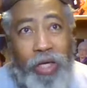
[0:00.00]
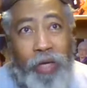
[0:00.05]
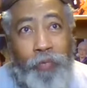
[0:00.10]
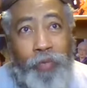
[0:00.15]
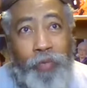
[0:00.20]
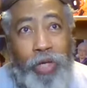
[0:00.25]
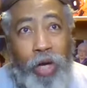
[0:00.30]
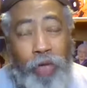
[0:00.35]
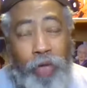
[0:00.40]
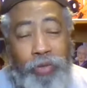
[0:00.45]

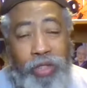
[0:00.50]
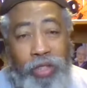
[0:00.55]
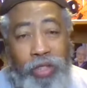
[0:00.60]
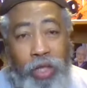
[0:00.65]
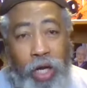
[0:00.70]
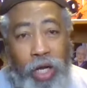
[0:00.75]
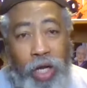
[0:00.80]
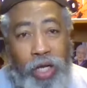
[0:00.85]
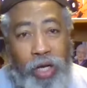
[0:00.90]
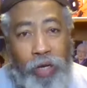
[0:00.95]
we hope that
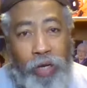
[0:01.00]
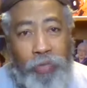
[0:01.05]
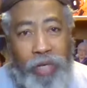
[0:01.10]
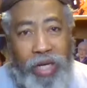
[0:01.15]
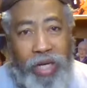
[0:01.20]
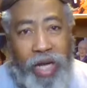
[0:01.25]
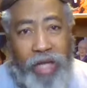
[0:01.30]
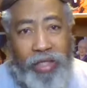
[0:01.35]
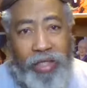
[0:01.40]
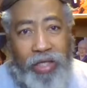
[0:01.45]

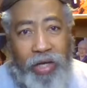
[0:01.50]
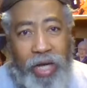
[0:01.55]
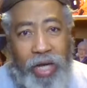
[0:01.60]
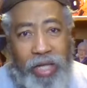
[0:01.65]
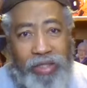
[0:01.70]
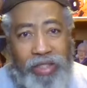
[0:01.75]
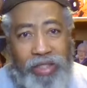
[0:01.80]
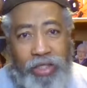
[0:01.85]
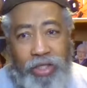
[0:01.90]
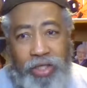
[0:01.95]
everybody out there
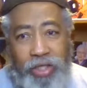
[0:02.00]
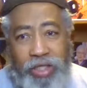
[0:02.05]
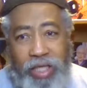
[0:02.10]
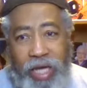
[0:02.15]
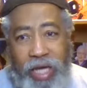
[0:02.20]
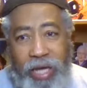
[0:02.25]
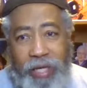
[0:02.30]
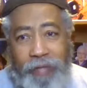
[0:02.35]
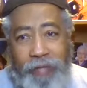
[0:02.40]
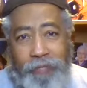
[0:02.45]
has a good
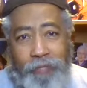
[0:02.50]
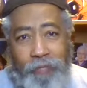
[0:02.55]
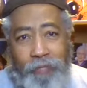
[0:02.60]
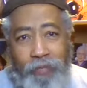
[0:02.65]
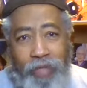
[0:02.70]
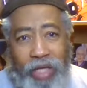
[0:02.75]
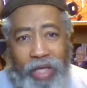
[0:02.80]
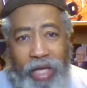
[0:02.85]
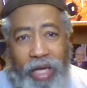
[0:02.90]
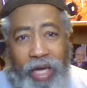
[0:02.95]
day.
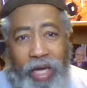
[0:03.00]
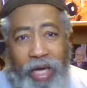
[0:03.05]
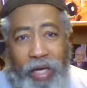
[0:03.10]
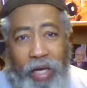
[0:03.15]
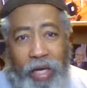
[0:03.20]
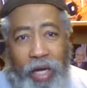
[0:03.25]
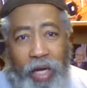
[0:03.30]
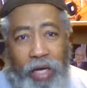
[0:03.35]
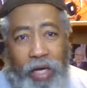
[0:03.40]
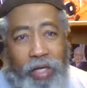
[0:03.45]
And
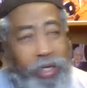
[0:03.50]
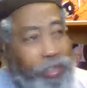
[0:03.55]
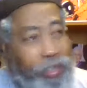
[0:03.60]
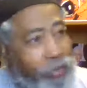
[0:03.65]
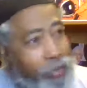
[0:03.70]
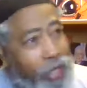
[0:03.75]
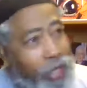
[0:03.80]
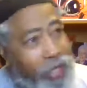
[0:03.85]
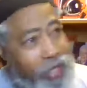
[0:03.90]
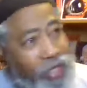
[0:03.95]

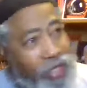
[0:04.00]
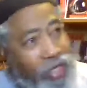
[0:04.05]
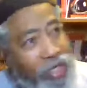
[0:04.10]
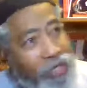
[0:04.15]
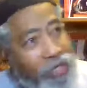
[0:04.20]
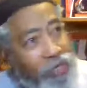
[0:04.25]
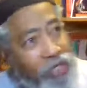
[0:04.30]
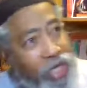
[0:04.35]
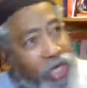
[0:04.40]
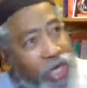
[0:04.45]
at the end
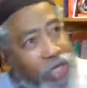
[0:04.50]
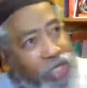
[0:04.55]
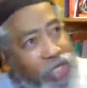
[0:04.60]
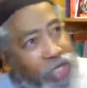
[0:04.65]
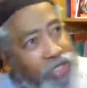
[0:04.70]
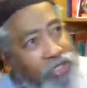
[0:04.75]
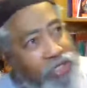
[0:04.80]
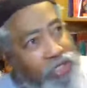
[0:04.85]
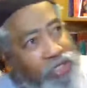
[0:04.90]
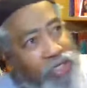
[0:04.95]
of the day,
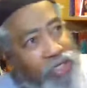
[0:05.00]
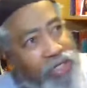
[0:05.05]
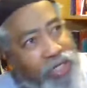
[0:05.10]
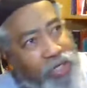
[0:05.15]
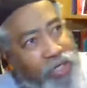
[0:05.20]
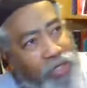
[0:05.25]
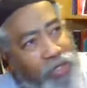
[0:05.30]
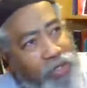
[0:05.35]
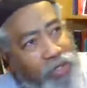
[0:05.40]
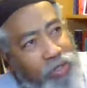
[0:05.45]
that you're
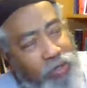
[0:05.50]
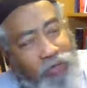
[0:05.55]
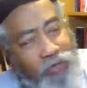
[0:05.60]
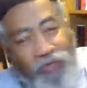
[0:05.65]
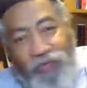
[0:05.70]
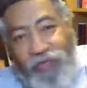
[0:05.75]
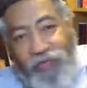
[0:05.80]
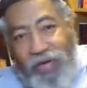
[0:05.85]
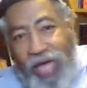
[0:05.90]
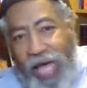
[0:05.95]
still
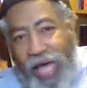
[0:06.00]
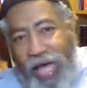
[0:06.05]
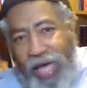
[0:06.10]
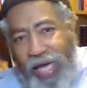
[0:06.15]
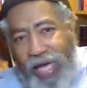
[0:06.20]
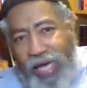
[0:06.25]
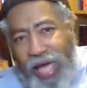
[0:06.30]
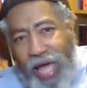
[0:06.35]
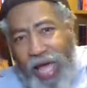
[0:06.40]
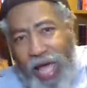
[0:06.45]

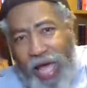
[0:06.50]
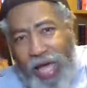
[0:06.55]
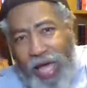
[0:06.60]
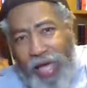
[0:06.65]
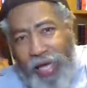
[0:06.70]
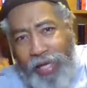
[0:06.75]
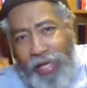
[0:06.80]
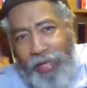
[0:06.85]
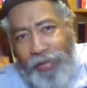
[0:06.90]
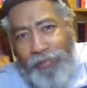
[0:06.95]
flying
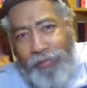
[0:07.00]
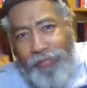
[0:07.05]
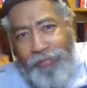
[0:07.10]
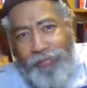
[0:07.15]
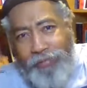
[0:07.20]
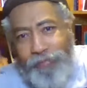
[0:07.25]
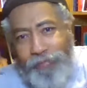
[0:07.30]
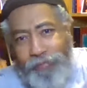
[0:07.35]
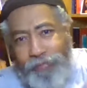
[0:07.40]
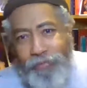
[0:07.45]
high,
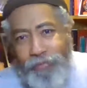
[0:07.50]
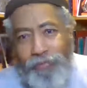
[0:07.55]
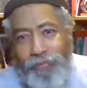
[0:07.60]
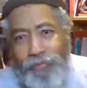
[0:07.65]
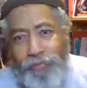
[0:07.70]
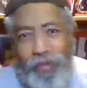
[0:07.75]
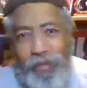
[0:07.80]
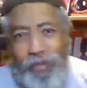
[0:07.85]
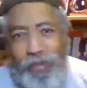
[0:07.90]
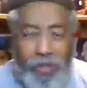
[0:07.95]

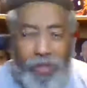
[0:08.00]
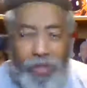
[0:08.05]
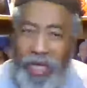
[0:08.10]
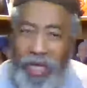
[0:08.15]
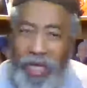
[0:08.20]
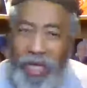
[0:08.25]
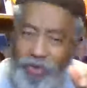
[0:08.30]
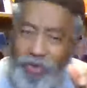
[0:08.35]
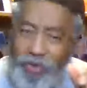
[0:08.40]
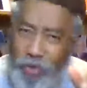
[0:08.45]
but
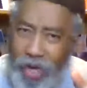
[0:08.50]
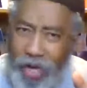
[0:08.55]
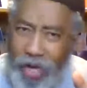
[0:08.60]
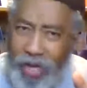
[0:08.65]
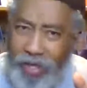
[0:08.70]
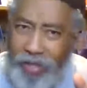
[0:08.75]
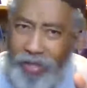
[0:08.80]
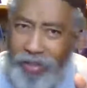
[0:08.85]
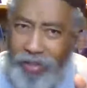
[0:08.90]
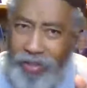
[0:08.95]
not too
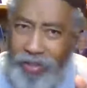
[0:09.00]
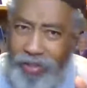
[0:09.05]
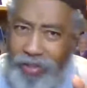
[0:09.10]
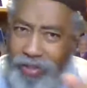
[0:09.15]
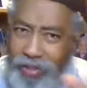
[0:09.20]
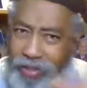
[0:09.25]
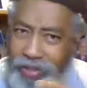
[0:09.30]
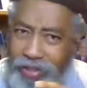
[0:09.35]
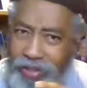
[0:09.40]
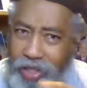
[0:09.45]
high,
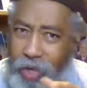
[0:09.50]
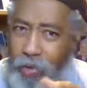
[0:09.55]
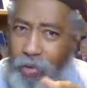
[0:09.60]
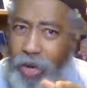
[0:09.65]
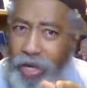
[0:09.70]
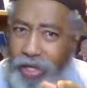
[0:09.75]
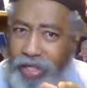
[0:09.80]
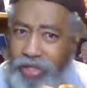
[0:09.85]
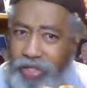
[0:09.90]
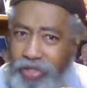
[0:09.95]
because you don't
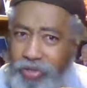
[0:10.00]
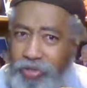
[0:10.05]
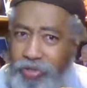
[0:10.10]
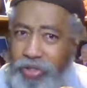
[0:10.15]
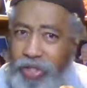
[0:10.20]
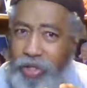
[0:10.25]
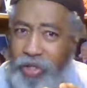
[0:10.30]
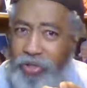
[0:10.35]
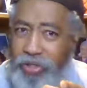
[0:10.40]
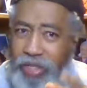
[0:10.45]
want to get too
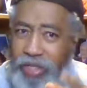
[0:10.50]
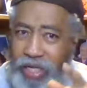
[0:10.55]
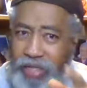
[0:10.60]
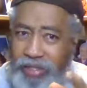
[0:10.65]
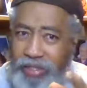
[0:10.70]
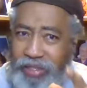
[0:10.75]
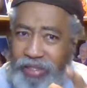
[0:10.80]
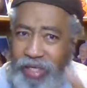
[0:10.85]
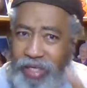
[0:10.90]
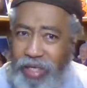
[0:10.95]
close to
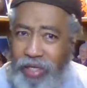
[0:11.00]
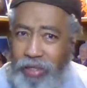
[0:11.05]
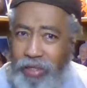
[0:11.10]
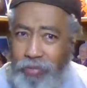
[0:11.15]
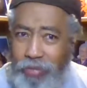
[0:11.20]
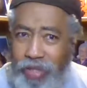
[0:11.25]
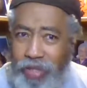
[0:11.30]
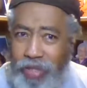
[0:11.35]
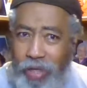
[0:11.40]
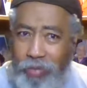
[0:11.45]
that sun
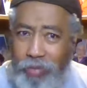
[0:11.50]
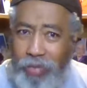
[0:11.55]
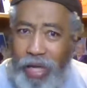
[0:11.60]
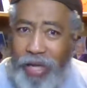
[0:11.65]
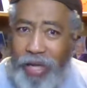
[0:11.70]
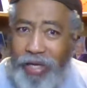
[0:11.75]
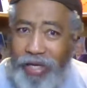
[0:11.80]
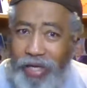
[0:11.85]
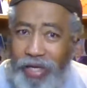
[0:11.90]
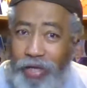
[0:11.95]
and become
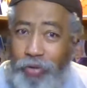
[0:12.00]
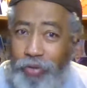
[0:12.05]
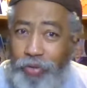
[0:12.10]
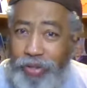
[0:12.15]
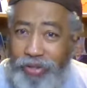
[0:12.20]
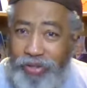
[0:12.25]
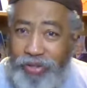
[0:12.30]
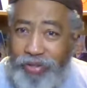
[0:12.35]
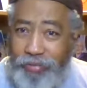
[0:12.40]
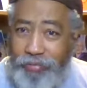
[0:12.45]
like
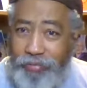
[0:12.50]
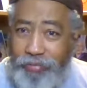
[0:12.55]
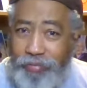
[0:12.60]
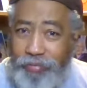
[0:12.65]
Icarus.